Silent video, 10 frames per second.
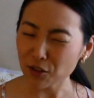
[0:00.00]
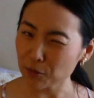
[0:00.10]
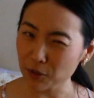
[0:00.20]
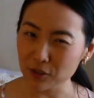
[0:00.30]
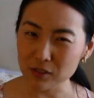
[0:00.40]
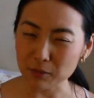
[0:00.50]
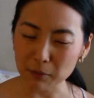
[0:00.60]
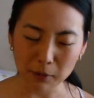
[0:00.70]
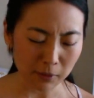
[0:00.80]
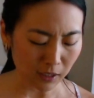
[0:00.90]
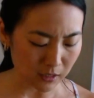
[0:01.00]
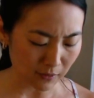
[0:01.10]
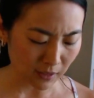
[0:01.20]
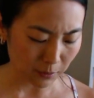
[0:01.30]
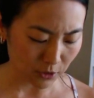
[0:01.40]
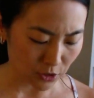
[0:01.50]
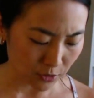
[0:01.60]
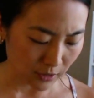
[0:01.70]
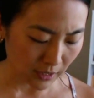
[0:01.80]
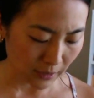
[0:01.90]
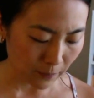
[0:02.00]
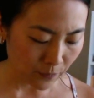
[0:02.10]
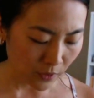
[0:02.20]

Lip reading: almost, maybe because of the patchouli.